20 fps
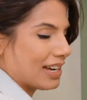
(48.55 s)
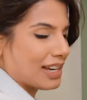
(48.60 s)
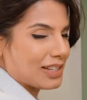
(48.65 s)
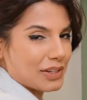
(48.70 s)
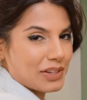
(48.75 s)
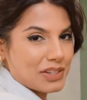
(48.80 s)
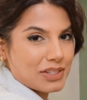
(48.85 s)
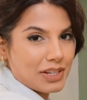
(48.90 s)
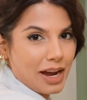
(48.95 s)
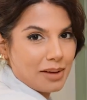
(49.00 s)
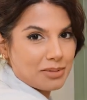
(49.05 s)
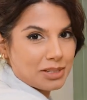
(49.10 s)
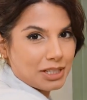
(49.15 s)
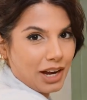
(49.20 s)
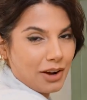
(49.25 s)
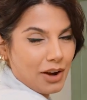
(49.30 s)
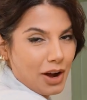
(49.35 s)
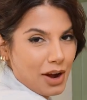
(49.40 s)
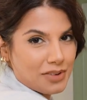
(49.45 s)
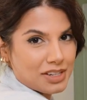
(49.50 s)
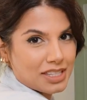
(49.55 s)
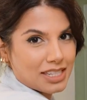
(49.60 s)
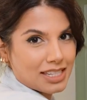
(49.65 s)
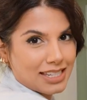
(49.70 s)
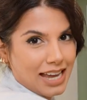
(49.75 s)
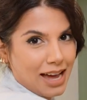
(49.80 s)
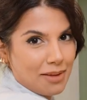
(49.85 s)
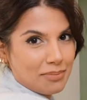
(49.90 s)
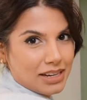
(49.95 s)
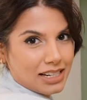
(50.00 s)
so it's time to go over to the
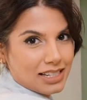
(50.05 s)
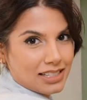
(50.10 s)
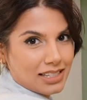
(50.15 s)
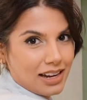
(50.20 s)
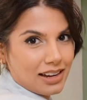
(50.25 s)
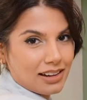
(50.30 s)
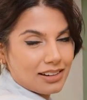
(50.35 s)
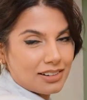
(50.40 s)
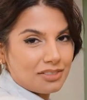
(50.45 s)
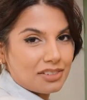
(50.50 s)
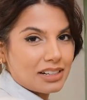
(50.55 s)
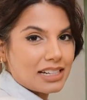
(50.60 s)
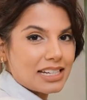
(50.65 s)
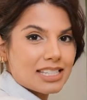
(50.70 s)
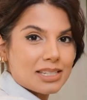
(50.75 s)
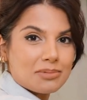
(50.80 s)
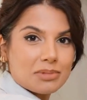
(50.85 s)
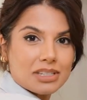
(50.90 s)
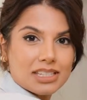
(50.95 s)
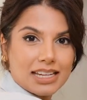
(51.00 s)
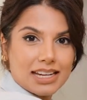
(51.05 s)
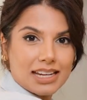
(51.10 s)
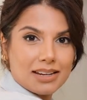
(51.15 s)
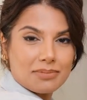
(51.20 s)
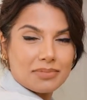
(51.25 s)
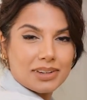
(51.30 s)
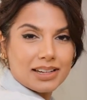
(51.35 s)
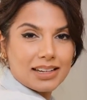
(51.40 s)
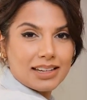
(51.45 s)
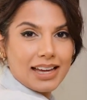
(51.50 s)
stand mixer, release some
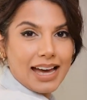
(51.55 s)
steam,